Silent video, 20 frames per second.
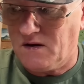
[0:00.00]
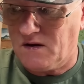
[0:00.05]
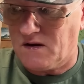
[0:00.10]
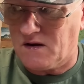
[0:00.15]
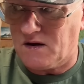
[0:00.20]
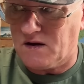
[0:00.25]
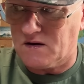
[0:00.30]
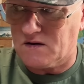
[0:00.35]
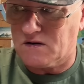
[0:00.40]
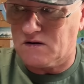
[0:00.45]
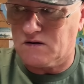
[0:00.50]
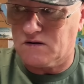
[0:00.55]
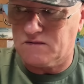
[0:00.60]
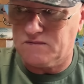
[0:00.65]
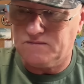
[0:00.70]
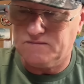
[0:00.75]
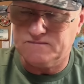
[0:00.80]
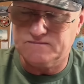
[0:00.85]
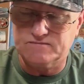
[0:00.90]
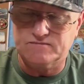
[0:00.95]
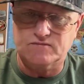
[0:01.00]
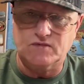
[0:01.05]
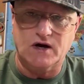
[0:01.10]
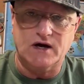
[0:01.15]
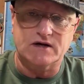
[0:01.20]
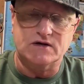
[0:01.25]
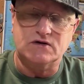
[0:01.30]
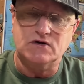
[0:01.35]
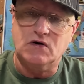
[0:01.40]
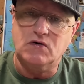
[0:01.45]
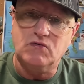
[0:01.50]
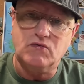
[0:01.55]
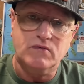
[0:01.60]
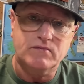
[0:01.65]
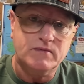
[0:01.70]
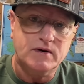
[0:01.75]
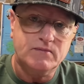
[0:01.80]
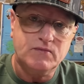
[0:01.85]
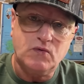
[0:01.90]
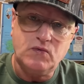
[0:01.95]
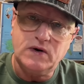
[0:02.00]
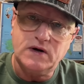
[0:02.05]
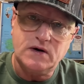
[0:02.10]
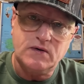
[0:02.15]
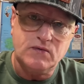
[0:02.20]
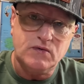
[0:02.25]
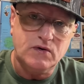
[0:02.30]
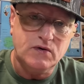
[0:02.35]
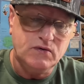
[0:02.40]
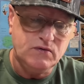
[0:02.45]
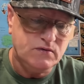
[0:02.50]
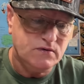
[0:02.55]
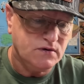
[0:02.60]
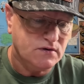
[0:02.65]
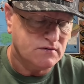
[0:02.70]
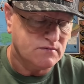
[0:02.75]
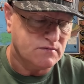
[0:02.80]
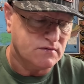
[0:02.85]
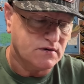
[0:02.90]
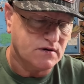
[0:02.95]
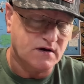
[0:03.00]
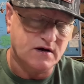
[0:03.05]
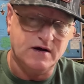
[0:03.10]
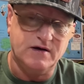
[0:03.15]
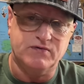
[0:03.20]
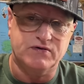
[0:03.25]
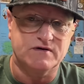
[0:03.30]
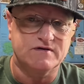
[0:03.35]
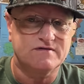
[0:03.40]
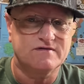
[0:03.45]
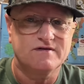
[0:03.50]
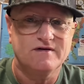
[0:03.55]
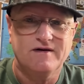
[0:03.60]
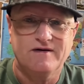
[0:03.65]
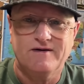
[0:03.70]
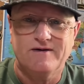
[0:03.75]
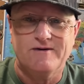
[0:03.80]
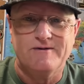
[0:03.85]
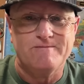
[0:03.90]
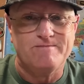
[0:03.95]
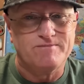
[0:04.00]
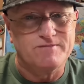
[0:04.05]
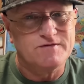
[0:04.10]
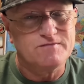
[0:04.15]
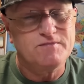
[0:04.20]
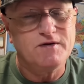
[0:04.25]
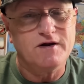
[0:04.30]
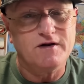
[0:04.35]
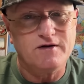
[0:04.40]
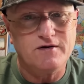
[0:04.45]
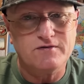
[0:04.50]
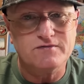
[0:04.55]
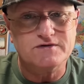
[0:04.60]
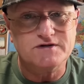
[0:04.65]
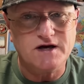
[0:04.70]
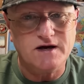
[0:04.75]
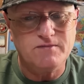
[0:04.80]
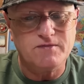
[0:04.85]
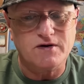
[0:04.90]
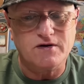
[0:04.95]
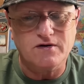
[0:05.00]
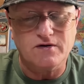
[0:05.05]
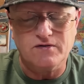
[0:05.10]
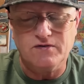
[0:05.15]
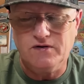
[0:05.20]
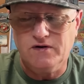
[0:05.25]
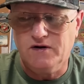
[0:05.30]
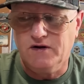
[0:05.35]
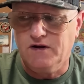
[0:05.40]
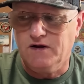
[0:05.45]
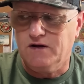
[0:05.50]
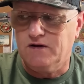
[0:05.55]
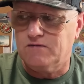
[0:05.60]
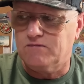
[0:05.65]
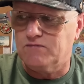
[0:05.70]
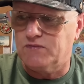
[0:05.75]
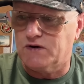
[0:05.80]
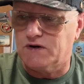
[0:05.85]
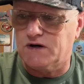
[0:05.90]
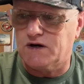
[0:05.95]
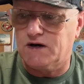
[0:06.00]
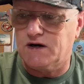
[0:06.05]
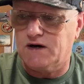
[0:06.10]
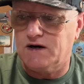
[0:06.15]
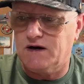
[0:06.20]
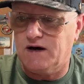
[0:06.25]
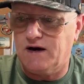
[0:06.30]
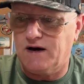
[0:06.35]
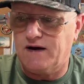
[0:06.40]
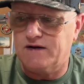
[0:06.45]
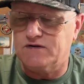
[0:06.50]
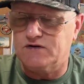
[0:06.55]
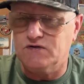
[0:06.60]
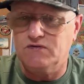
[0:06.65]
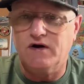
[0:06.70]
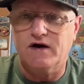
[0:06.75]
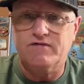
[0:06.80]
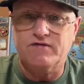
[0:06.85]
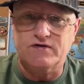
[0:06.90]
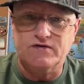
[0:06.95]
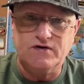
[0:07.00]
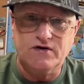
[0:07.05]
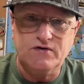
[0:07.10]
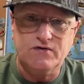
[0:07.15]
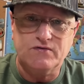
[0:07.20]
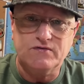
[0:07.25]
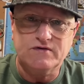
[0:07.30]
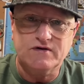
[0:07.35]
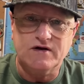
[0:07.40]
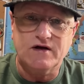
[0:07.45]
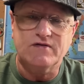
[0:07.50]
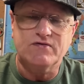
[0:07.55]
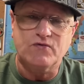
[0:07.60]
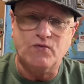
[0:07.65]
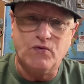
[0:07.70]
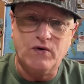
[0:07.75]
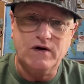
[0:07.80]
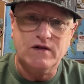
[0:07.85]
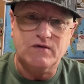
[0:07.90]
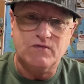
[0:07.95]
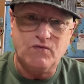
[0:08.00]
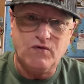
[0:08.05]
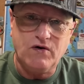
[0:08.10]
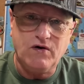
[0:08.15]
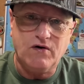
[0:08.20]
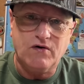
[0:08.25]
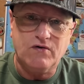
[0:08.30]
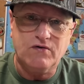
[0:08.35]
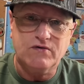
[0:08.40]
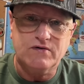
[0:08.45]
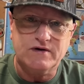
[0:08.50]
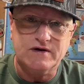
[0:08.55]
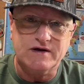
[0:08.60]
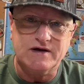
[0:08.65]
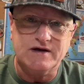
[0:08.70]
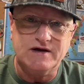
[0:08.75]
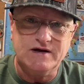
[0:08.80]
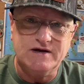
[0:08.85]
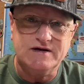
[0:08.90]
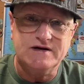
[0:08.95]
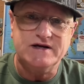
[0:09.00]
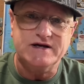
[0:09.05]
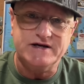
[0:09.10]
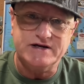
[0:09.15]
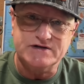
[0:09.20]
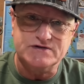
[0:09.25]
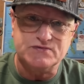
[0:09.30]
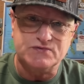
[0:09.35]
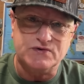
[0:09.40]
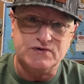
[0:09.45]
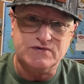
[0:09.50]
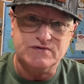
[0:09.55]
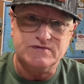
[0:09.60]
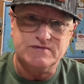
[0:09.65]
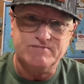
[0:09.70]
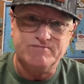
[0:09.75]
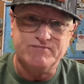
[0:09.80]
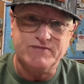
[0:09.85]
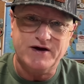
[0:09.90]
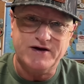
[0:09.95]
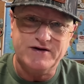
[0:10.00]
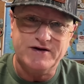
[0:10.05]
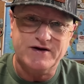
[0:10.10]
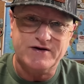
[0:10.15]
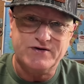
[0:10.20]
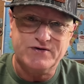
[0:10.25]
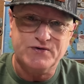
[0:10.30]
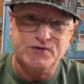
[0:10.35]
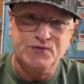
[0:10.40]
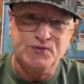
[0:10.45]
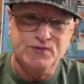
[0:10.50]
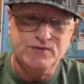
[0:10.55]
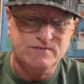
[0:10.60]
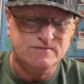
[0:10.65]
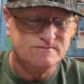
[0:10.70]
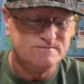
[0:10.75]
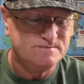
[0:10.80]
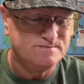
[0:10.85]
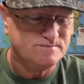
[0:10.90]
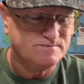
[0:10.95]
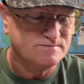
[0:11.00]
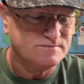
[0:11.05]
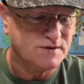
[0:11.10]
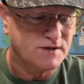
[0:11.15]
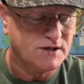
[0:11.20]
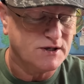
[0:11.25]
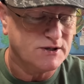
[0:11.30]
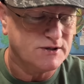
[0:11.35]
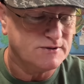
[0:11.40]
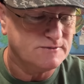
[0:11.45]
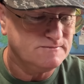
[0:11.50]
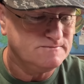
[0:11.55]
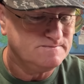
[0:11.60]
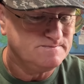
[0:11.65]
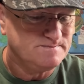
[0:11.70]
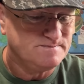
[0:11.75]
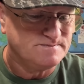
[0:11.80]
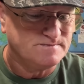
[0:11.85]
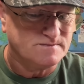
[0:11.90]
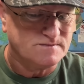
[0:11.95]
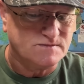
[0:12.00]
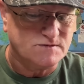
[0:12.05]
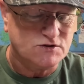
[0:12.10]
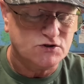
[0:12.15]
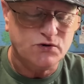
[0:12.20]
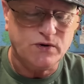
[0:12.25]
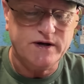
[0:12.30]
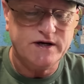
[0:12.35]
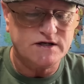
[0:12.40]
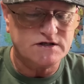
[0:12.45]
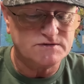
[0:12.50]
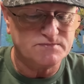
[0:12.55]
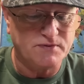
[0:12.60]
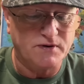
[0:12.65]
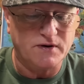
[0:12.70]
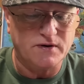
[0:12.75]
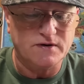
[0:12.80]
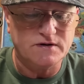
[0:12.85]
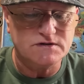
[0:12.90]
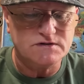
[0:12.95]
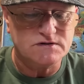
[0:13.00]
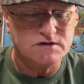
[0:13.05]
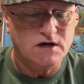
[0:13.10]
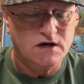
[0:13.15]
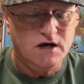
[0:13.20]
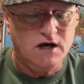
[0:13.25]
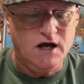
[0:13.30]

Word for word: And I don't remember what I wrote. It's been a long time ago. But I do have a note in the Wailing Wall in Israel. Ain't that cool? But great experience.